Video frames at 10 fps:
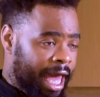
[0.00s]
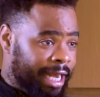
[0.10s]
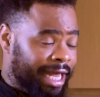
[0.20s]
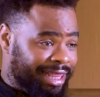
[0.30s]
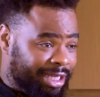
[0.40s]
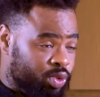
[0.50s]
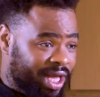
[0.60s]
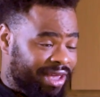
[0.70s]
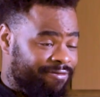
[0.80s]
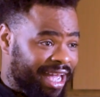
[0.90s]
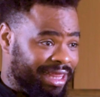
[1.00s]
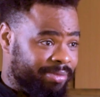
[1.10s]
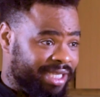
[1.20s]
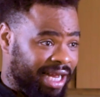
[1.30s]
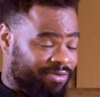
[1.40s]
And then that's where they find
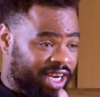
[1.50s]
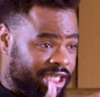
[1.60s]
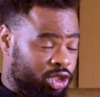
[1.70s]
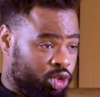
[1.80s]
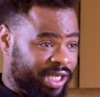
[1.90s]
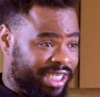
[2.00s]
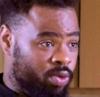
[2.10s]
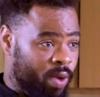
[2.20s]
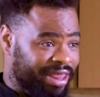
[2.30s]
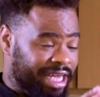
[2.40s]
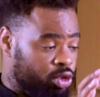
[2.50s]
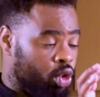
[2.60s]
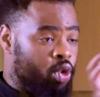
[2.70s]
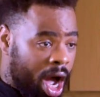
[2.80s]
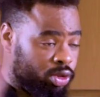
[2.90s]
themselves in a situation where they don't
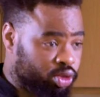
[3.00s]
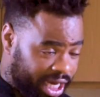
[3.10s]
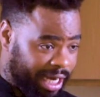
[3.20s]
know how to get